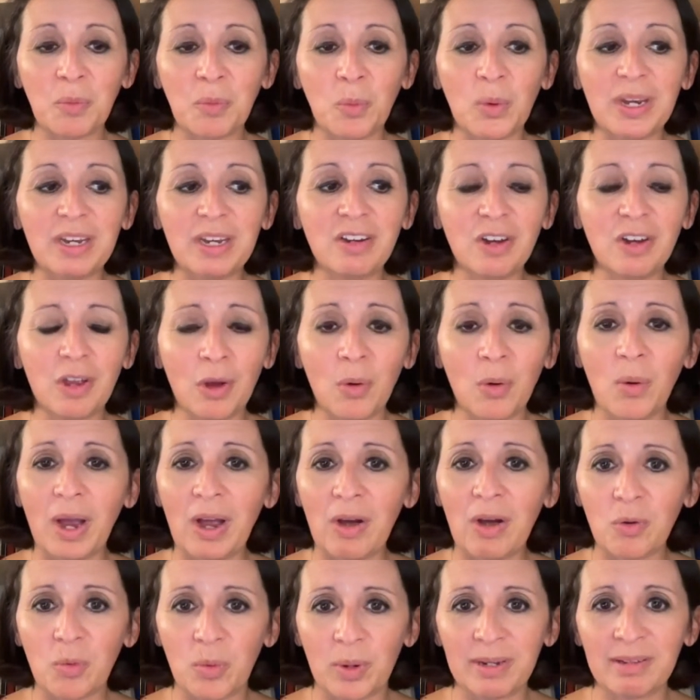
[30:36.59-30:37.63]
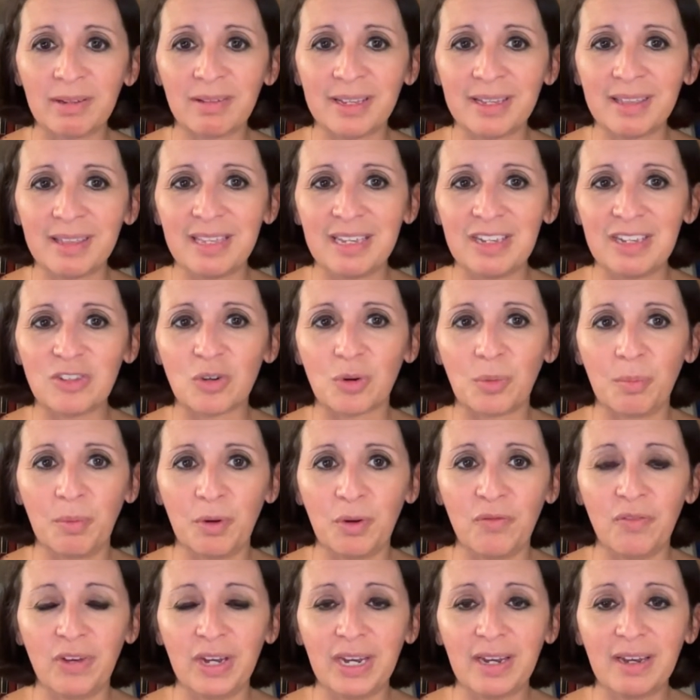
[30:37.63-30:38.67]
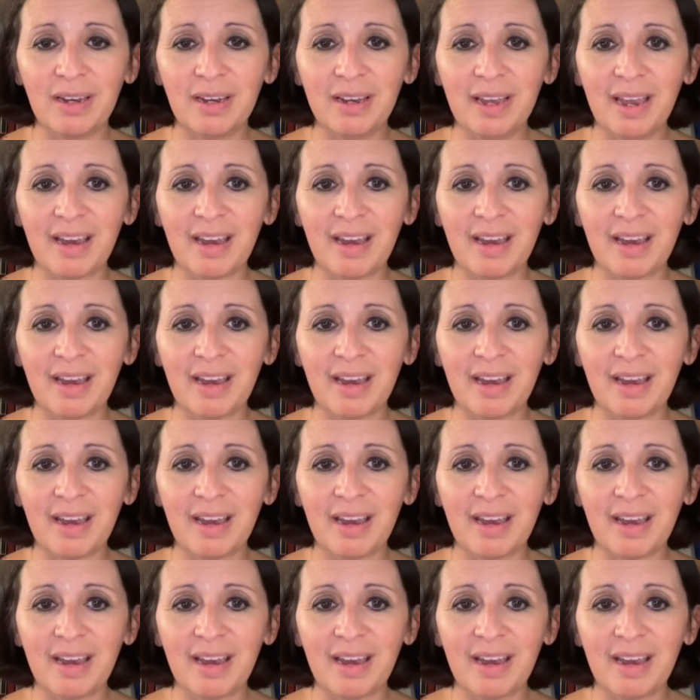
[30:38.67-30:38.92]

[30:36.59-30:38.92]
We know how quickly these are moving.